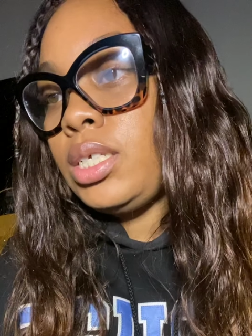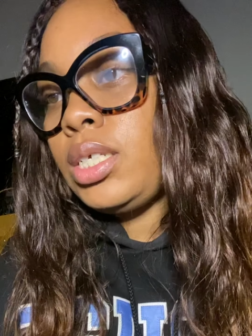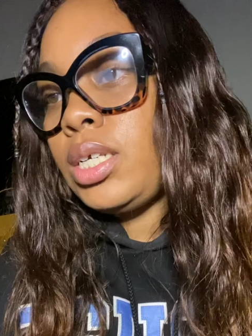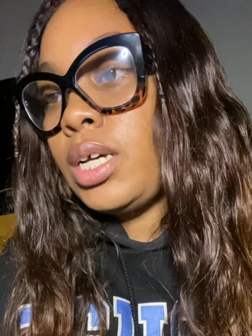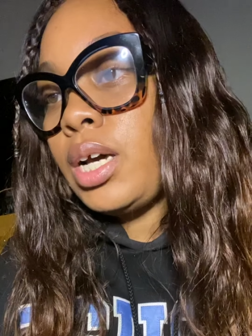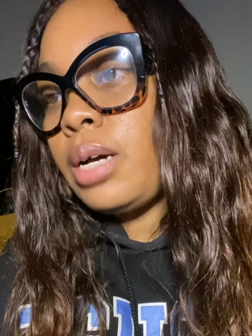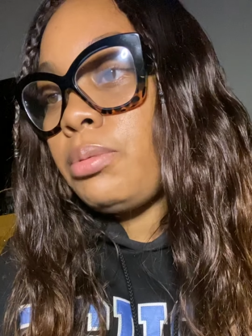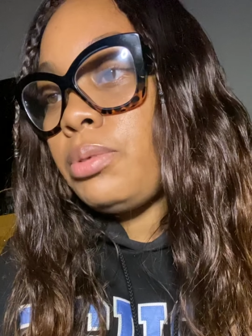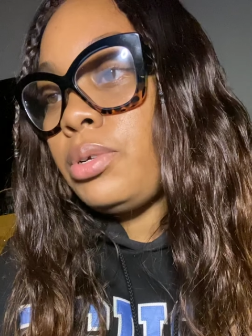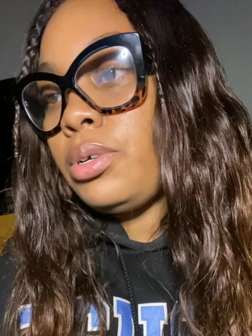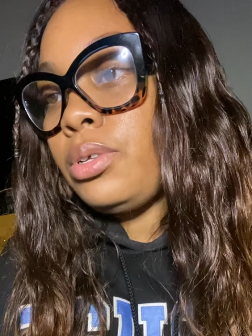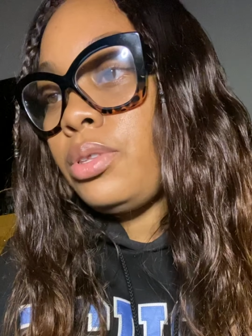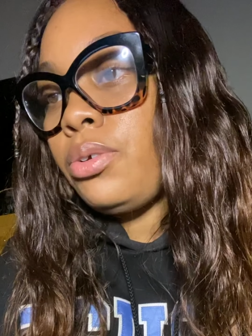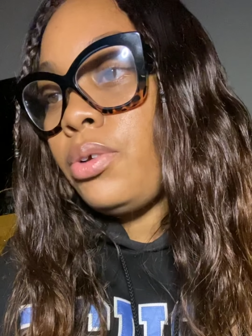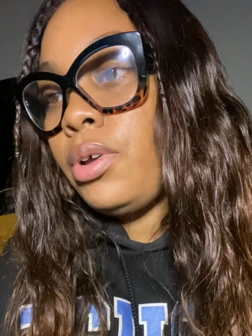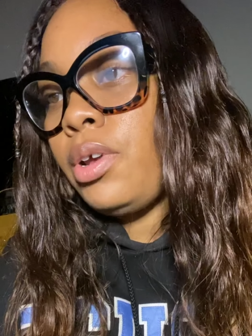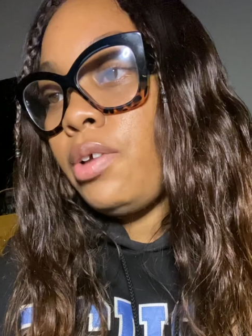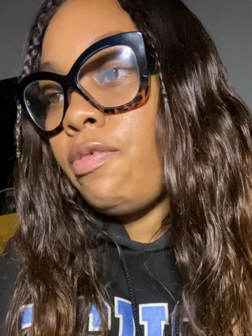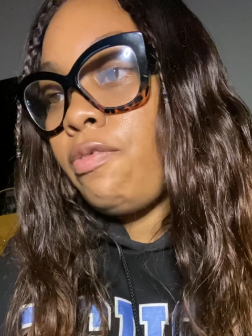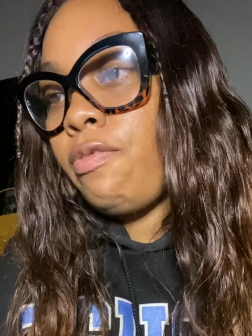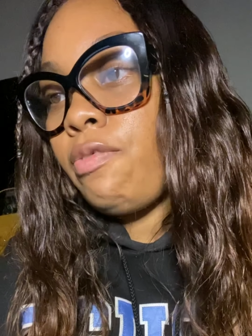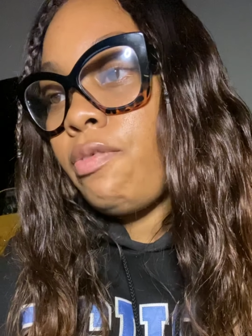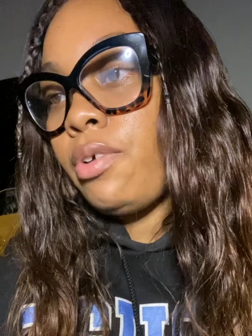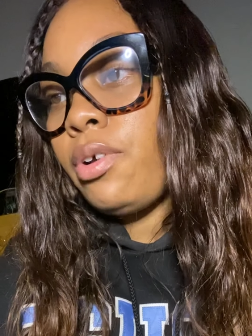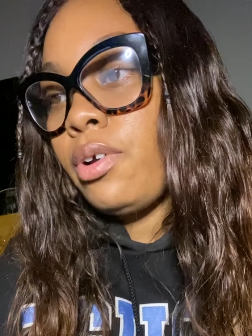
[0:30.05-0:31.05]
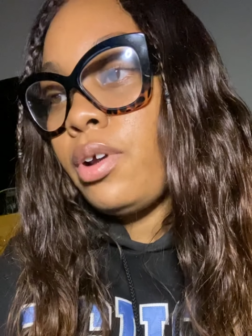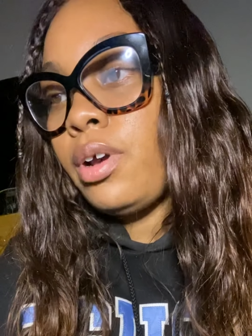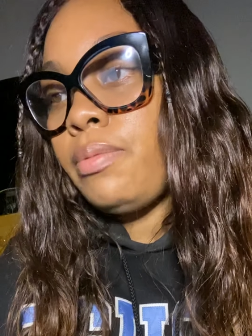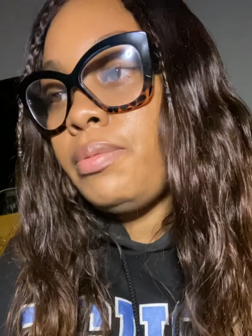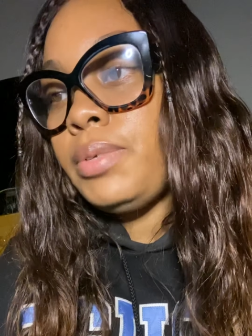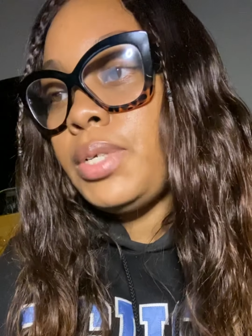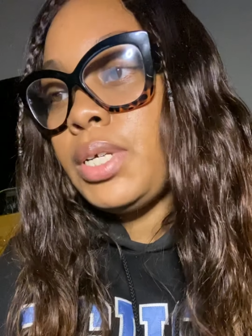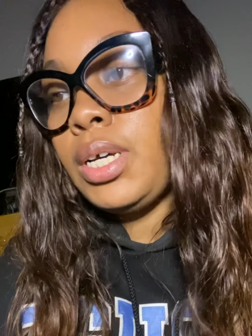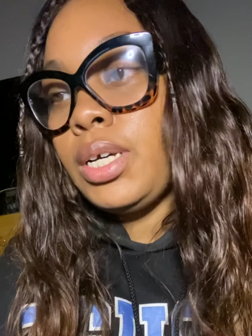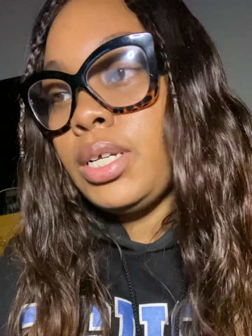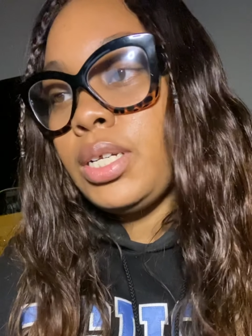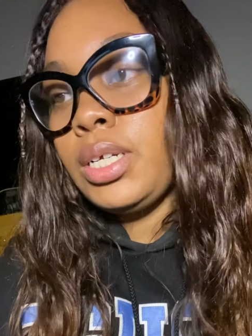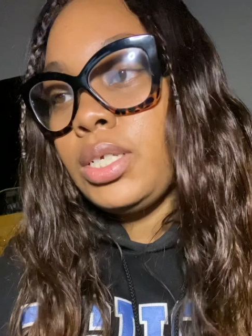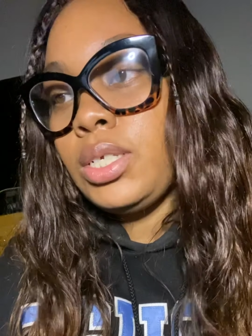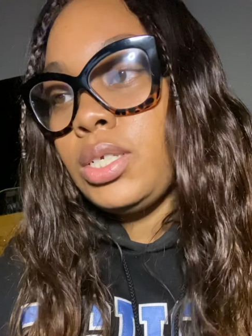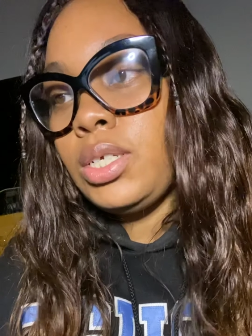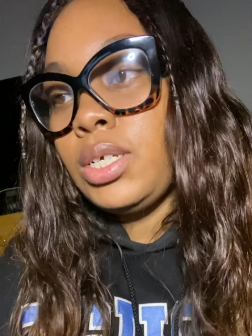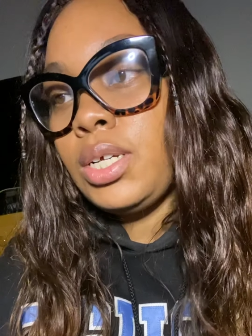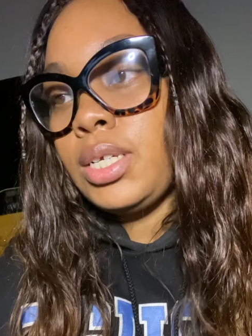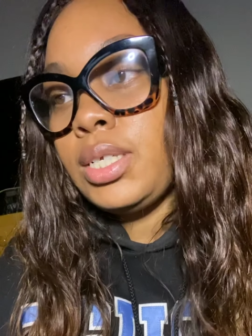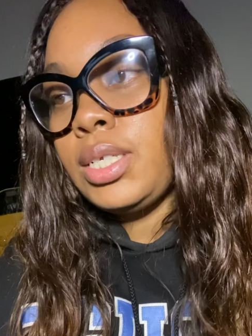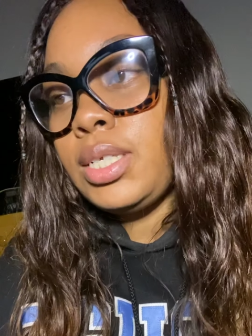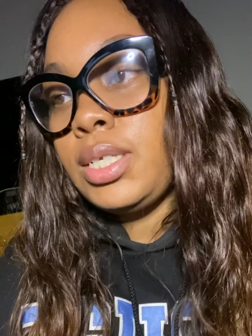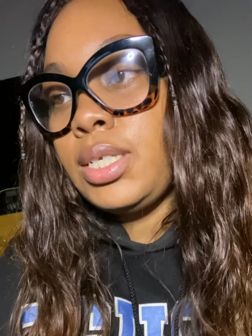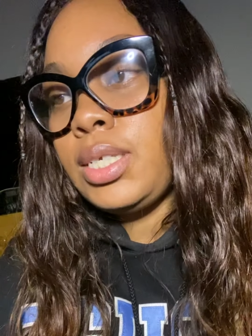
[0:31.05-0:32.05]
chapter 3 and 4 of Douglas
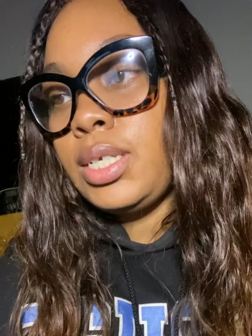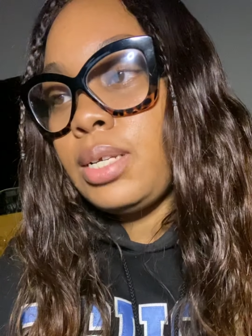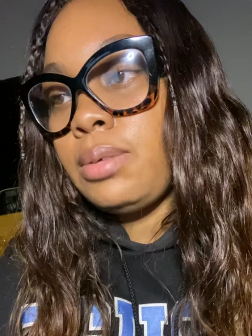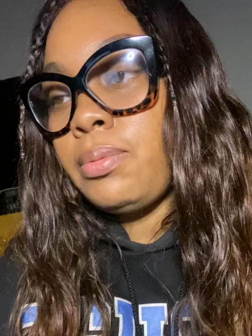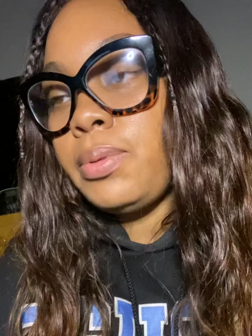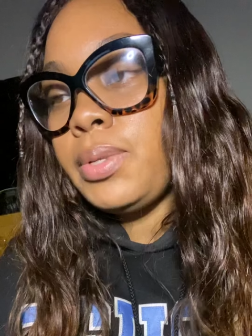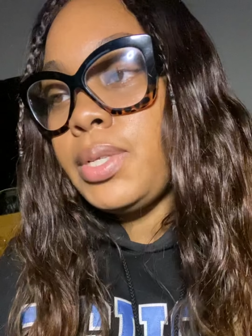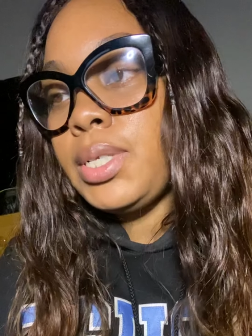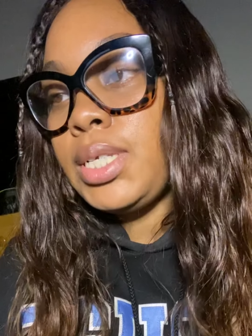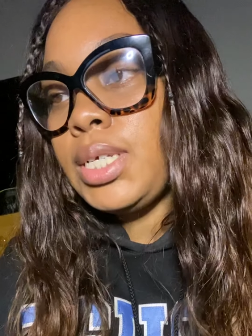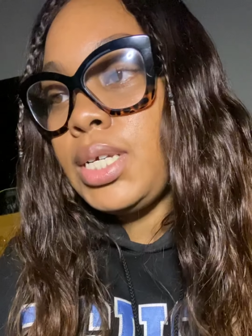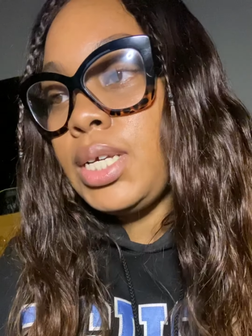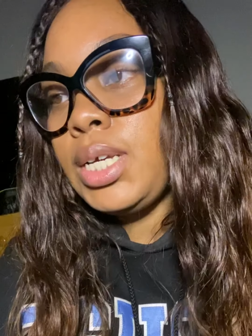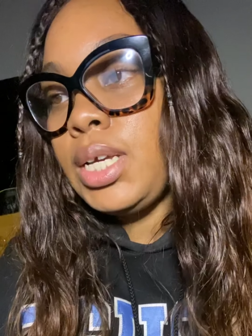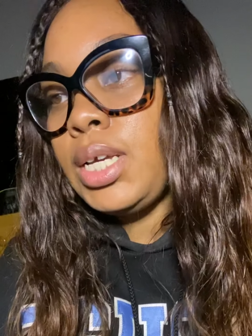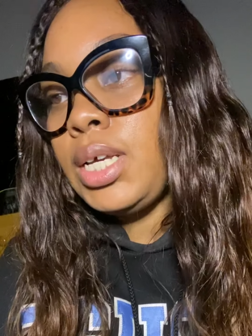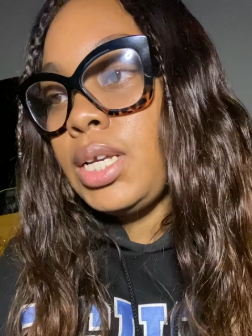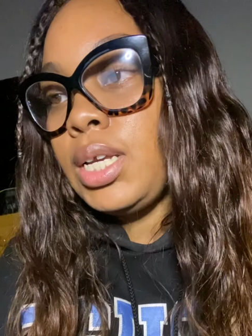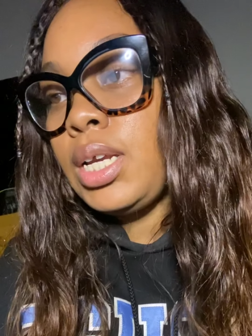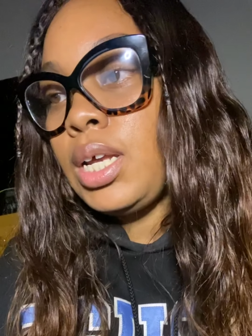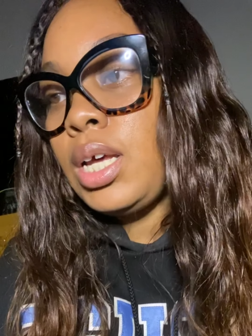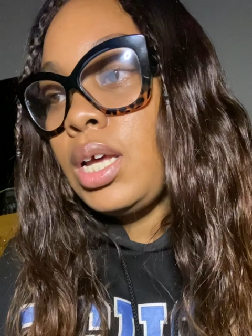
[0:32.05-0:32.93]
2017,